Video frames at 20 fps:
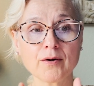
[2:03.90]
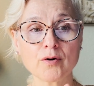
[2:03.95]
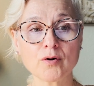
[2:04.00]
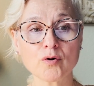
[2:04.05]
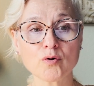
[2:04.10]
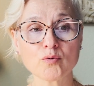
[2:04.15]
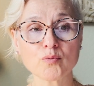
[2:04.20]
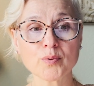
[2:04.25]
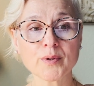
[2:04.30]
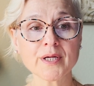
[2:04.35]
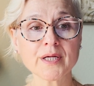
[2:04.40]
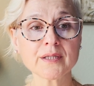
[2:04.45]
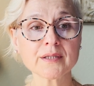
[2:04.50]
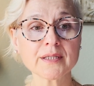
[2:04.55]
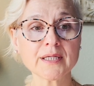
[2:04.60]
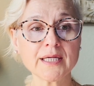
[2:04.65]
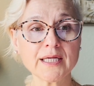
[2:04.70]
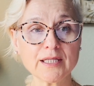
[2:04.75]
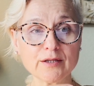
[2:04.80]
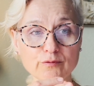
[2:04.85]

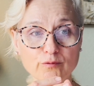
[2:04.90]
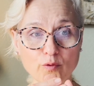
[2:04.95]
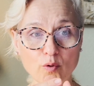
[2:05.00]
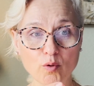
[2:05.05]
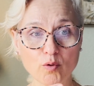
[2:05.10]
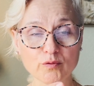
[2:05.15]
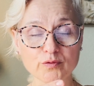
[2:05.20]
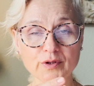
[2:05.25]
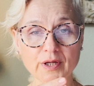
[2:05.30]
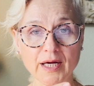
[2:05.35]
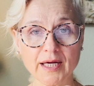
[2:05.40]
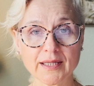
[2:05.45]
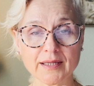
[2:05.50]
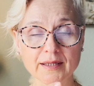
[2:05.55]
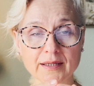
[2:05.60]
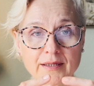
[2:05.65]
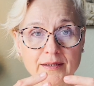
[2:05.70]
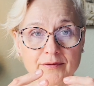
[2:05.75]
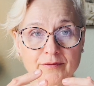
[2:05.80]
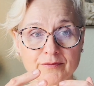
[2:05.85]
really involved
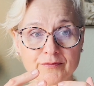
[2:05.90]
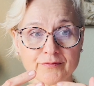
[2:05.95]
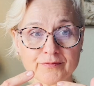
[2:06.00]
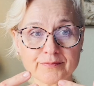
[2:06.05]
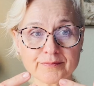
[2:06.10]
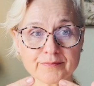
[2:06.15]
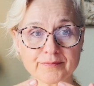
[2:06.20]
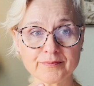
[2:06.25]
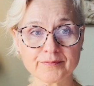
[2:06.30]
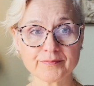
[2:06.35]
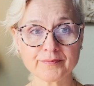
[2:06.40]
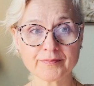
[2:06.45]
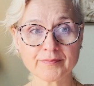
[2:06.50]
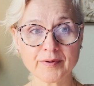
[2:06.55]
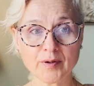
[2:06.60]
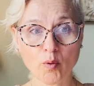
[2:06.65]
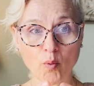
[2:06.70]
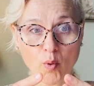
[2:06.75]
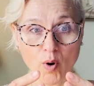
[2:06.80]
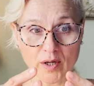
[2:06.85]
in
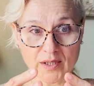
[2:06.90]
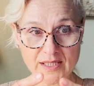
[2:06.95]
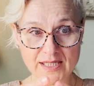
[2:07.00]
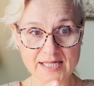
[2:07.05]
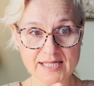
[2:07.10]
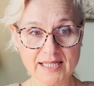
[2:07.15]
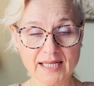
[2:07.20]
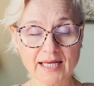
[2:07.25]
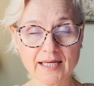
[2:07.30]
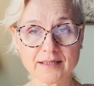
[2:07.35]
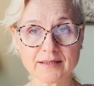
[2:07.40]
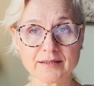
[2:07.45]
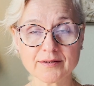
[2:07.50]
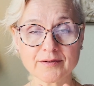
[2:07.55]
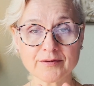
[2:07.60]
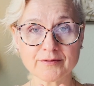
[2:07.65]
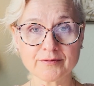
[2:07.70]
or understand